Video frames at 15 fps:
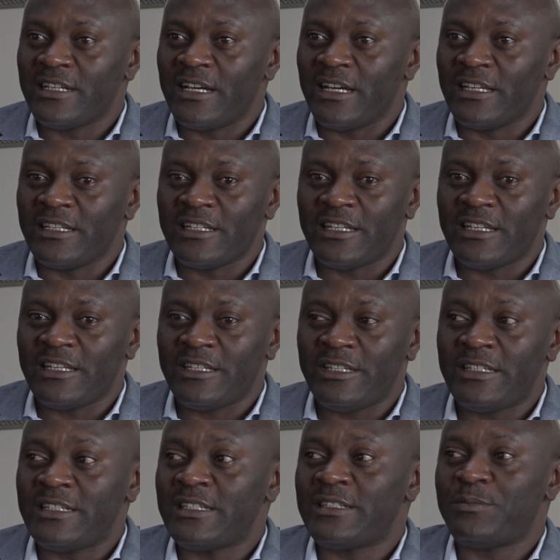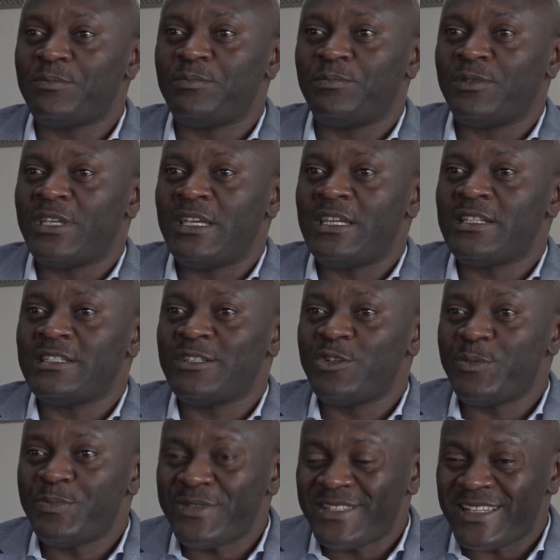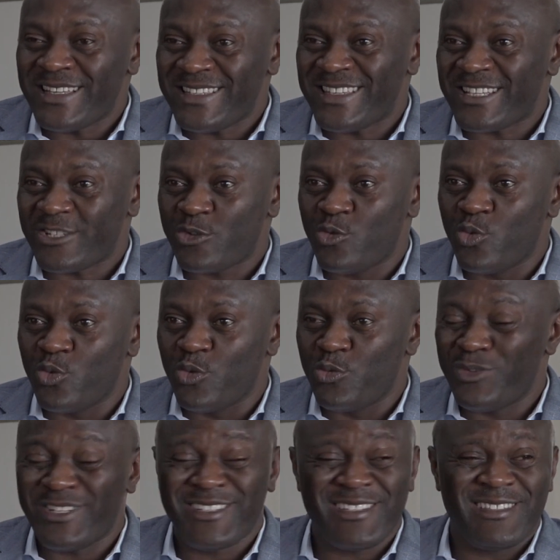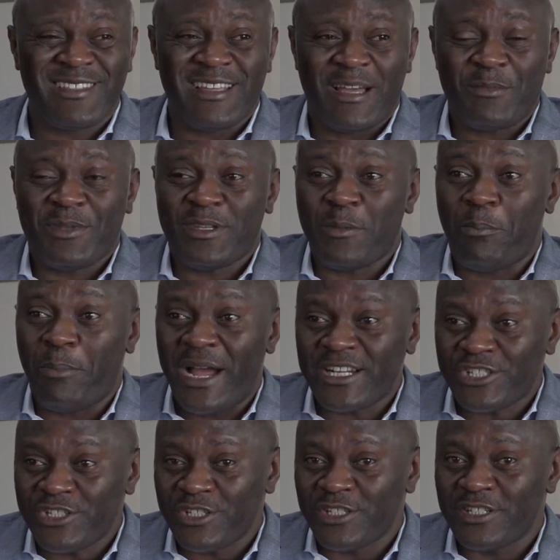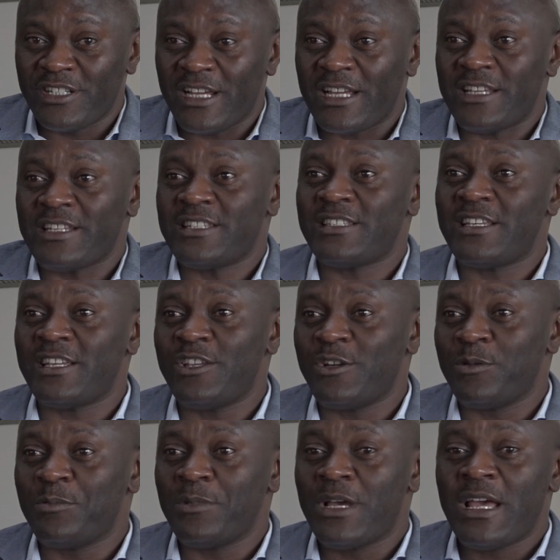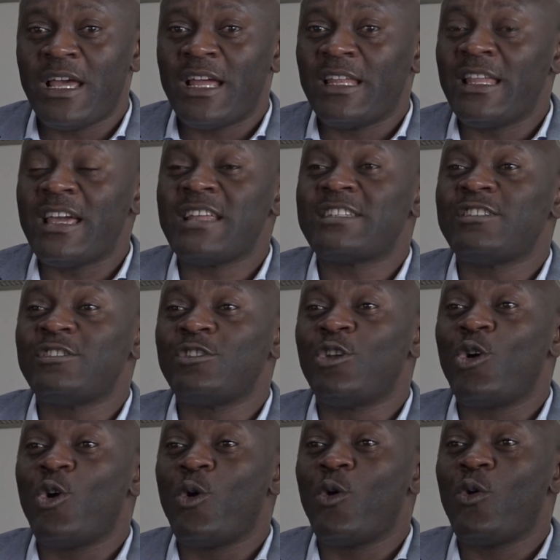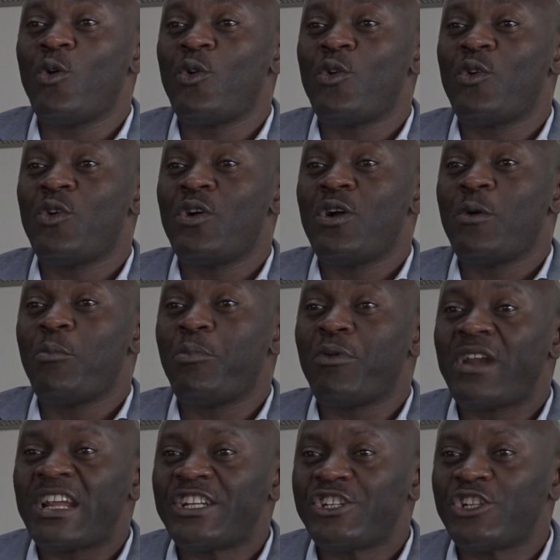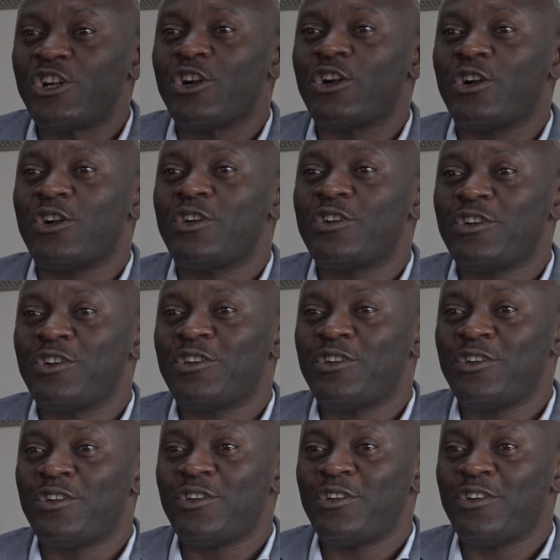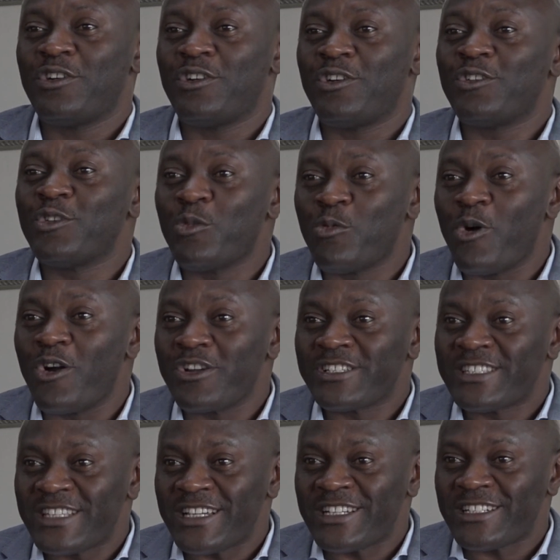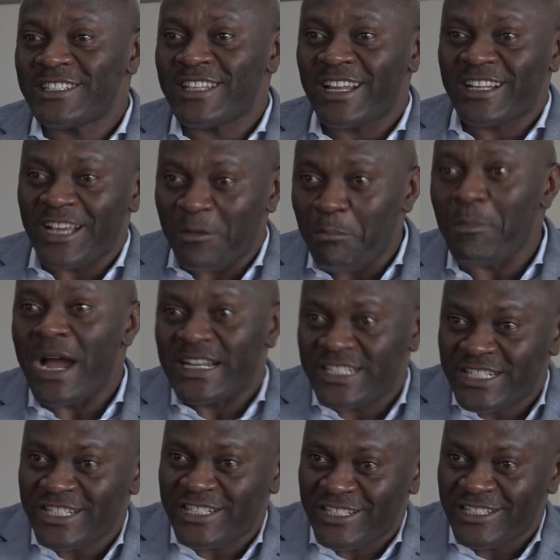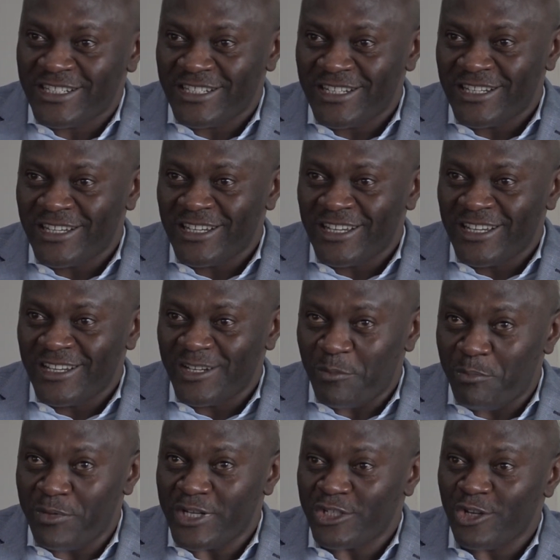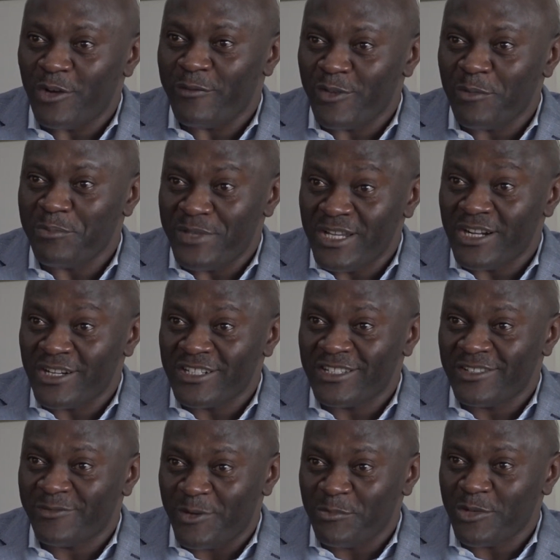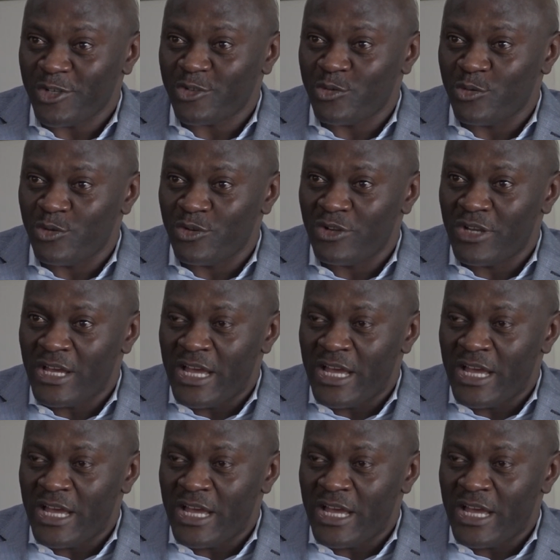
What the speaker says: And these kids represent their school with, the passion at the stadium. There is no pressure on the world stage that can match the pressure of your peers from your school.